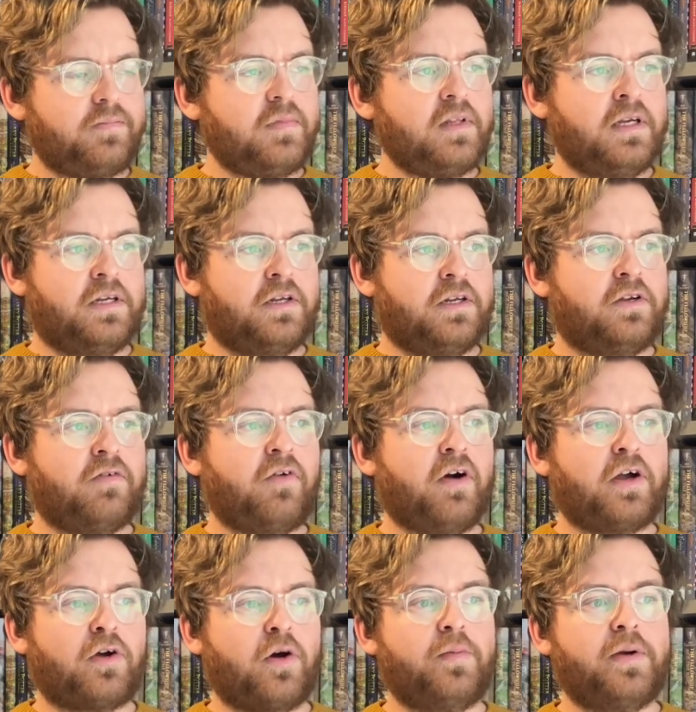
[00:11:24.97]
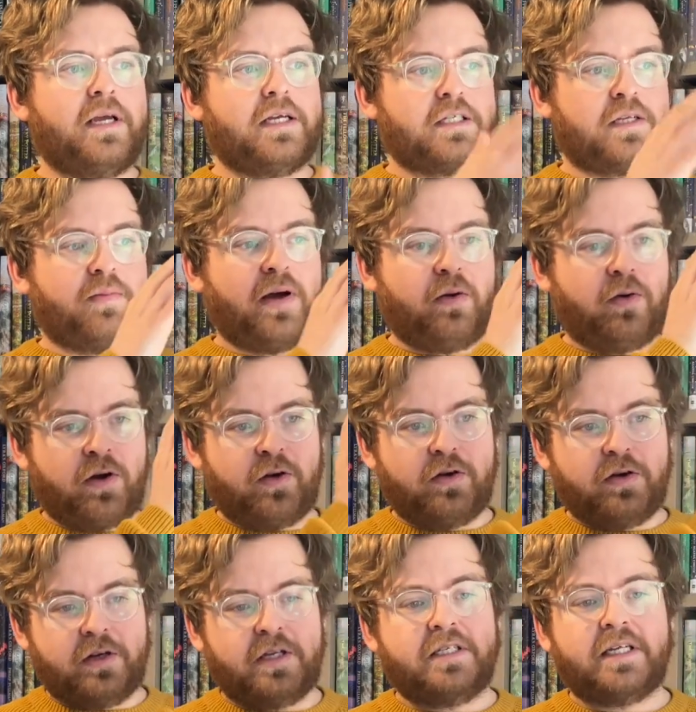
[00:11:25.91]
the Divine Comedy, it's about
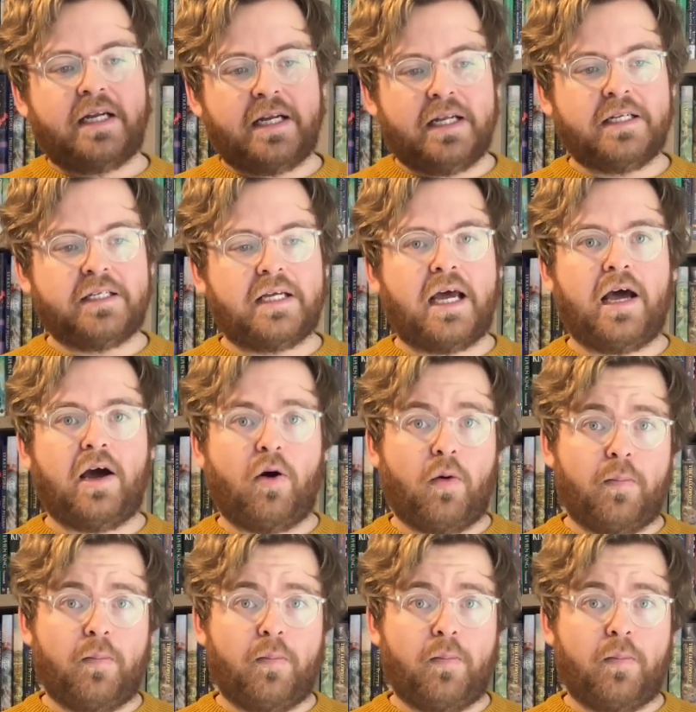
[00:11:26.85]
descent into hell,